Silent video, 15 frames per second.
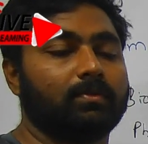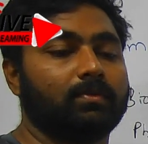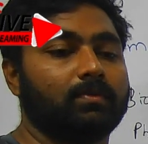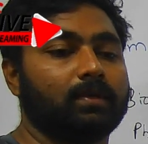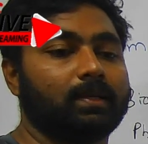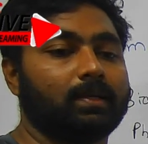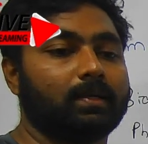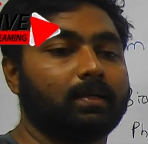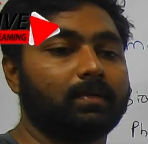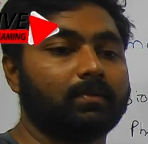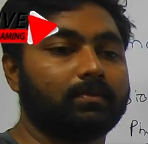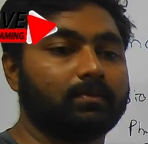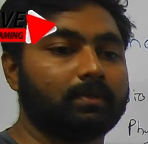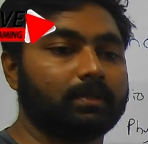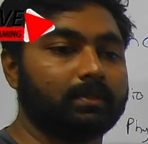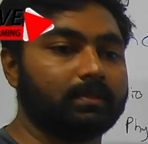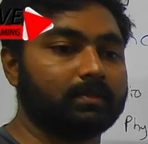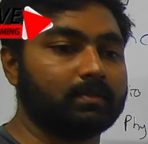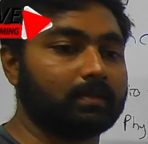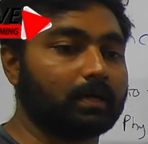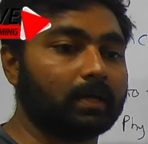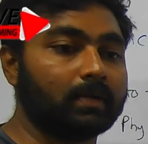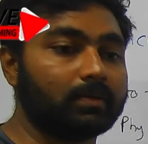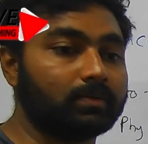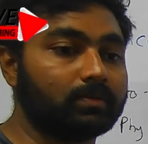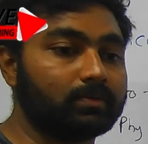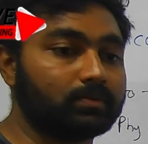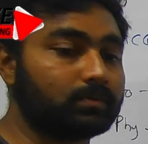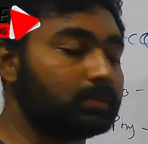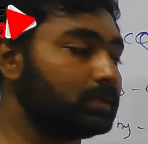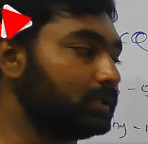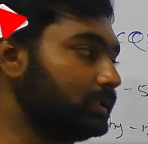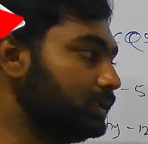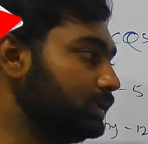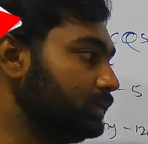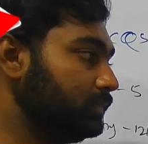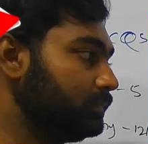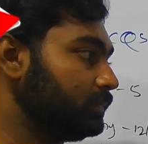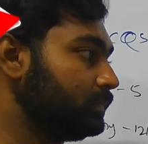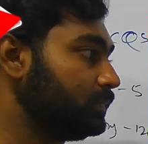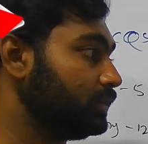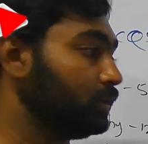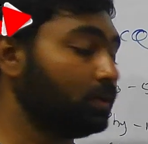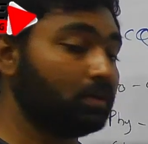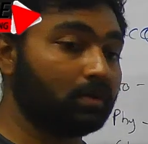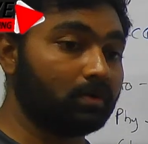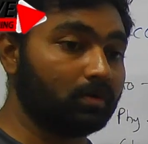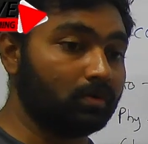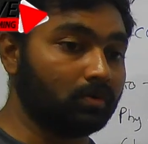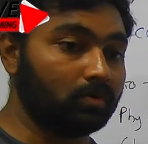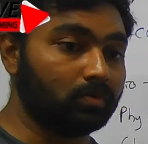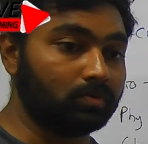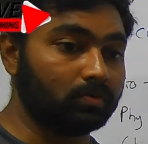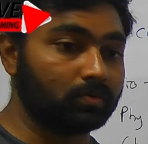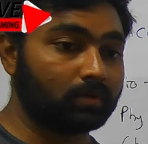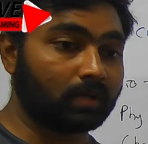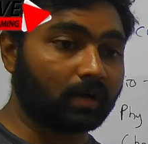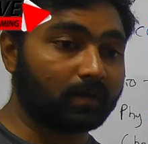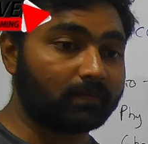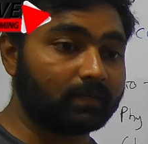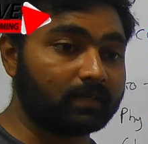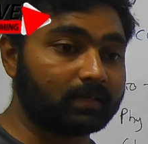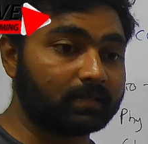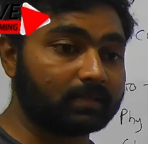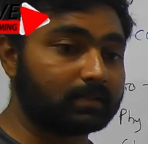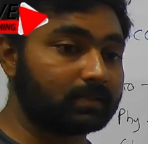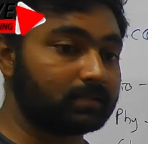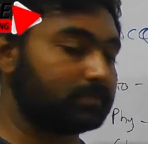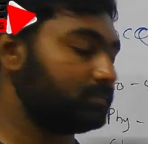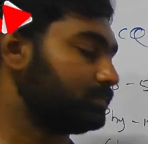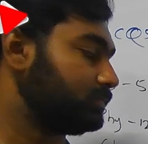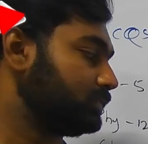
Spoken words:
So what I do is I usually cover the